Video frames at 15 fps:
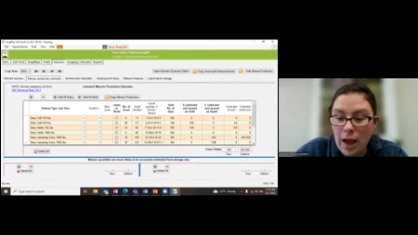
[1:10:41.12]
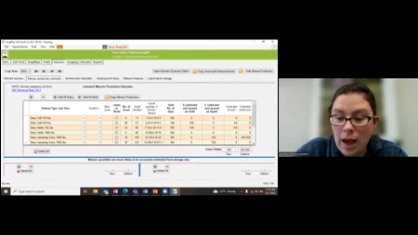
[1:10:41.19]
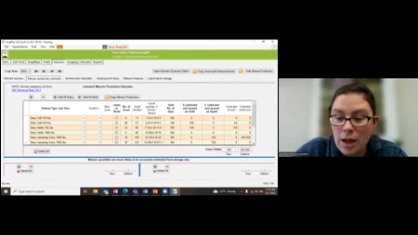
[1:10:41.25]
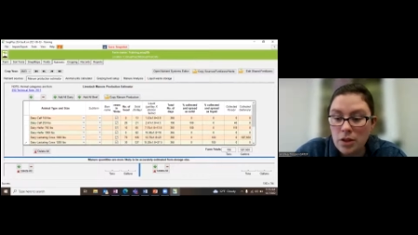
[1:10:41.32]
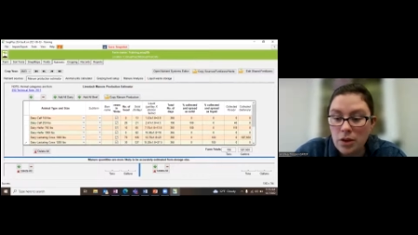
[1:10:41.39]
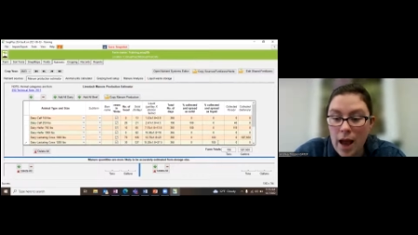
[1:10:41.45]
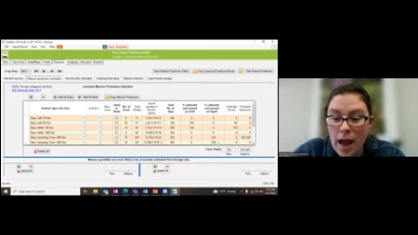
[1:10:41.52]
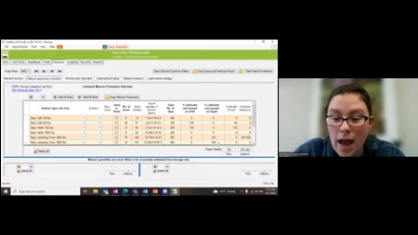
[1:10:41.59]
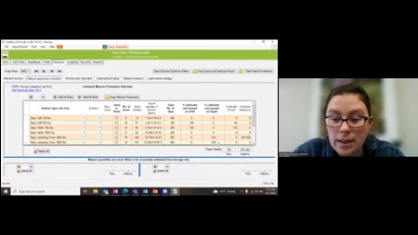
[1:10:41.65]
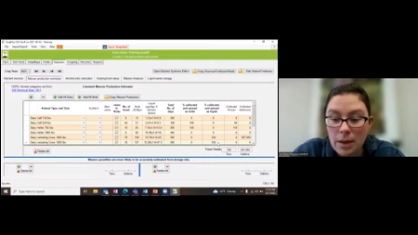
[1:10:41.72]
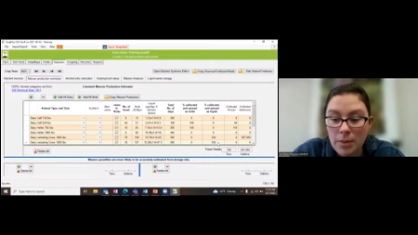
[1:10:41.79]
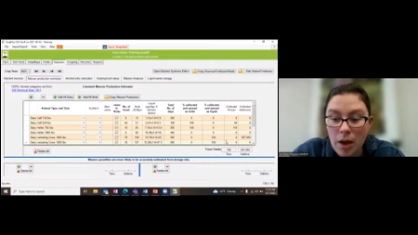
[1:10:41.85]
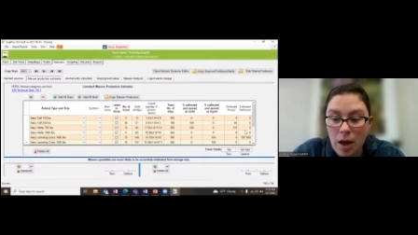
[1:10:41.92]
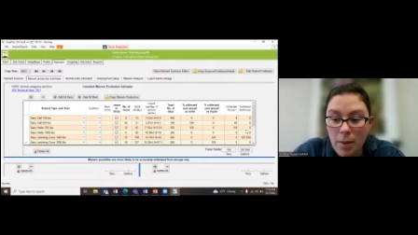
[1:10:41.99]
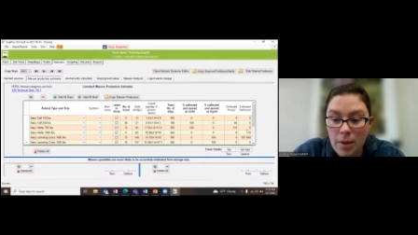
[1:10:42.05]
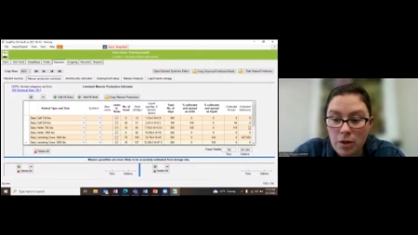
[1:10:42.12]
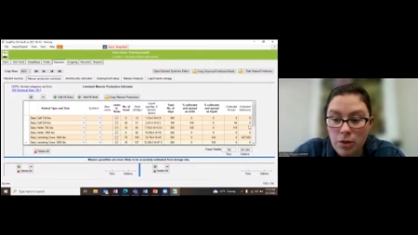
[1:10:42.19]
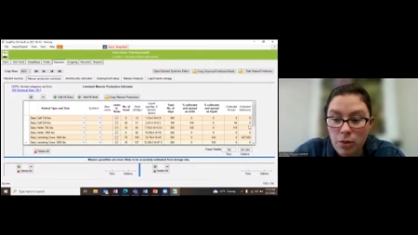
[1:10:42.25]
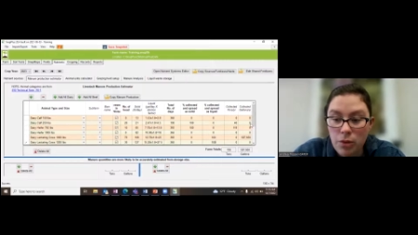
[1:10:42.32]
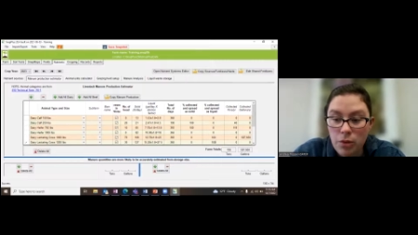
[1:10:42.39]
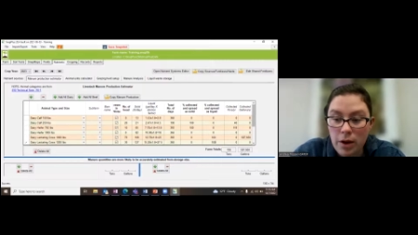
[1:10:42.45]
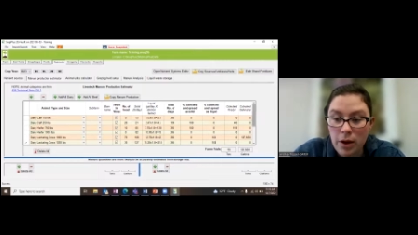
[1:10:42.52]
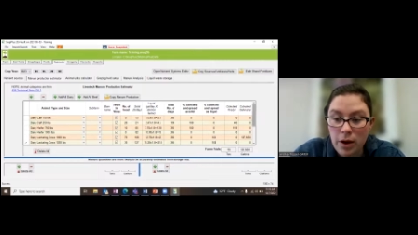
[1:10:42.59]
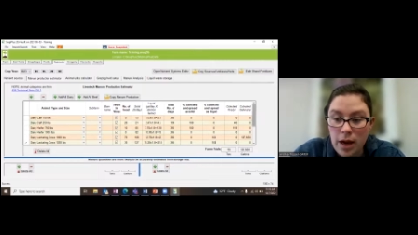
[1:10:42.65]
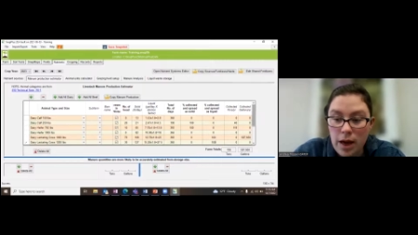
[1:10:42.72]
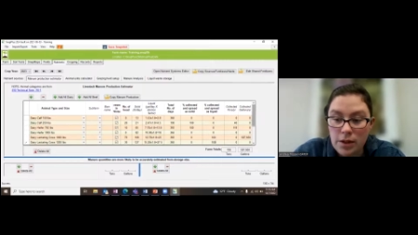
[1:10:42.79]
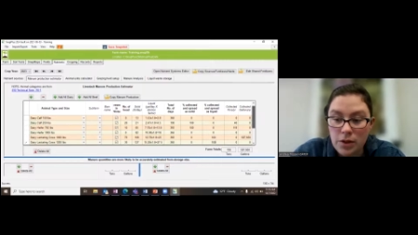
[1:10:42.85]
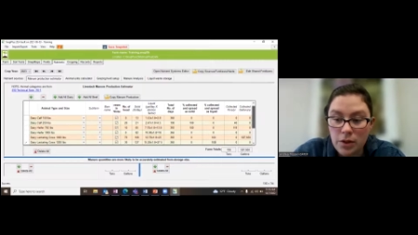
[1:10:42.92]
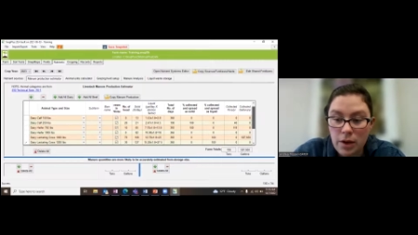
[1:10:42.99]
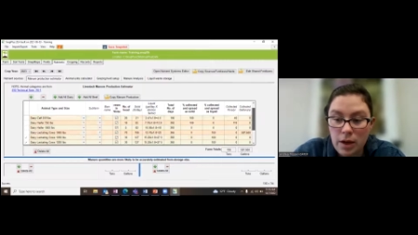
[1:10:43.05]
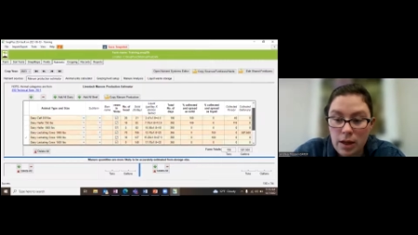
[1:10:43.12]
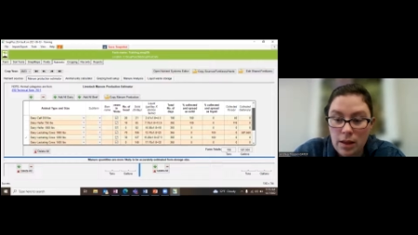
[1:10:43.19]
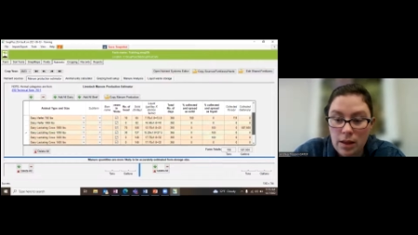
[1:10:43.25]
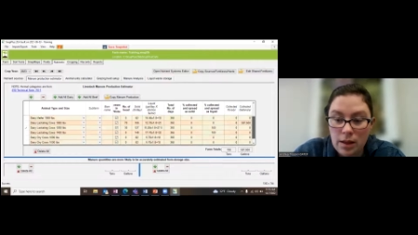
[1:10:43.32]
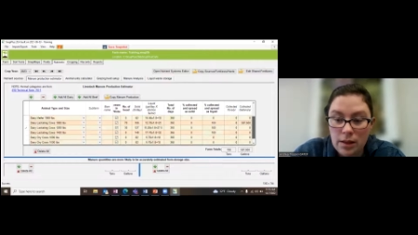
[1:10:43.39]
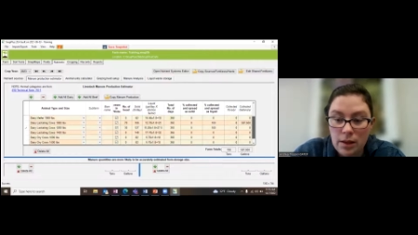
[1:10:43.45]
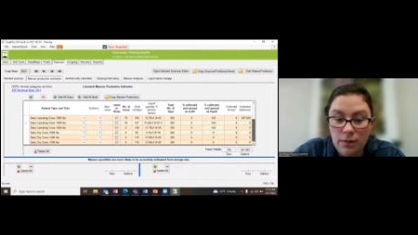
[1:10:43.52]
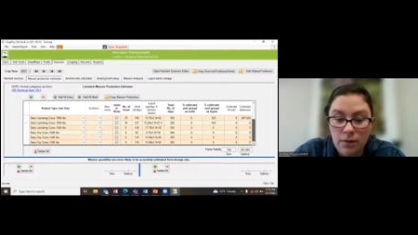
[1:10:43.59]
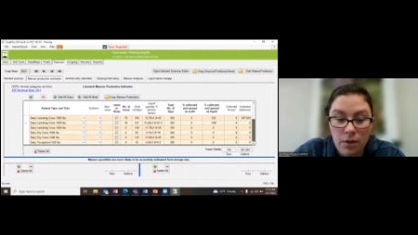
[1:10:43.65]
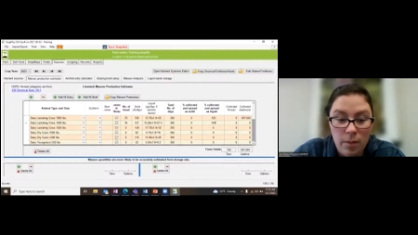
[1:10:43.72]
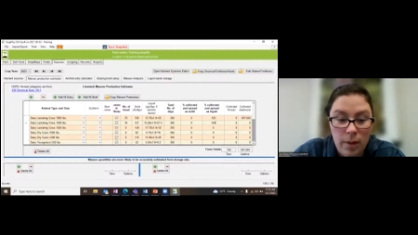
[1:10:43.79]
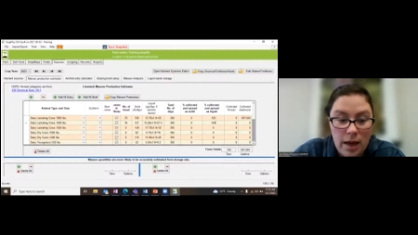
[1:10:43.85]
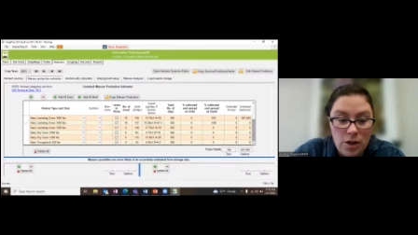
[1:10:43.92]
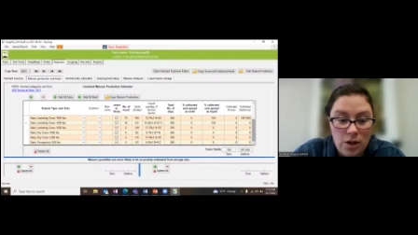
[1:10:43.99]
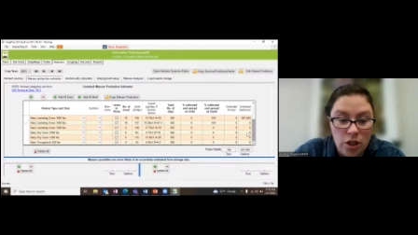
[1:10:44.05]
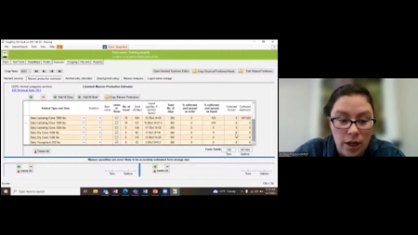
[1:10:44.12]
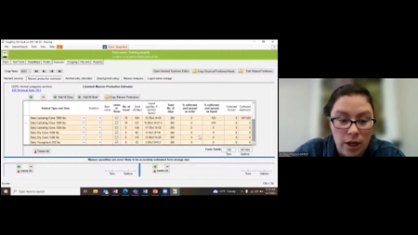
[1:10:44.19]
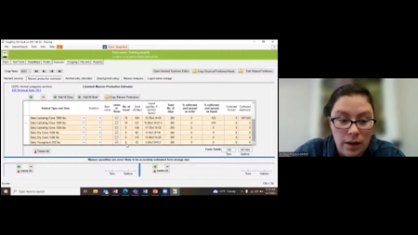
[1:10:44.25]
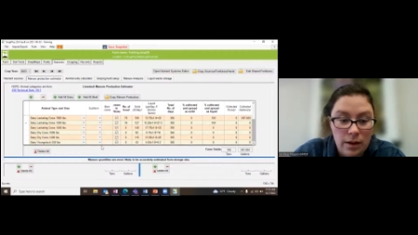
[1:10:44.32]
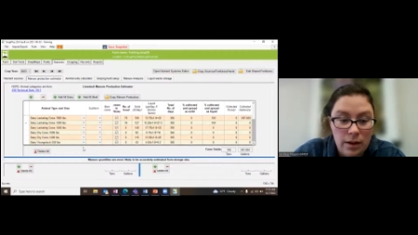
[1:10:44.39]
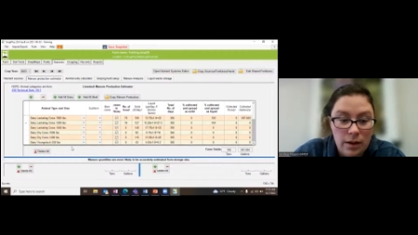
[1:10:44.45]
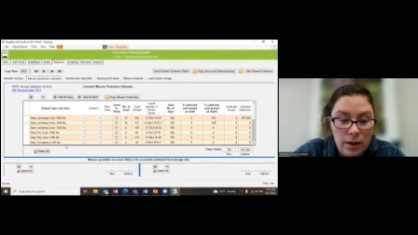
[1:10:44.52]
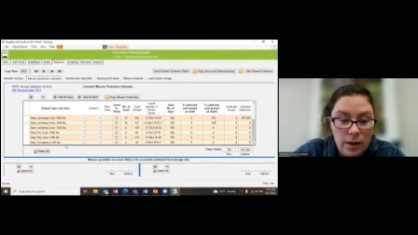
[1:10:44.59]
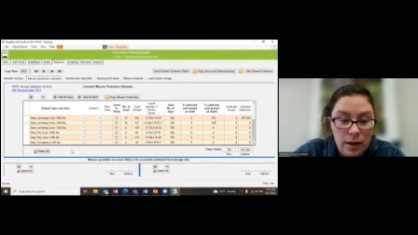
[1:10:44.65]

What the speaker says: So as I'm coming through here and entering in this information,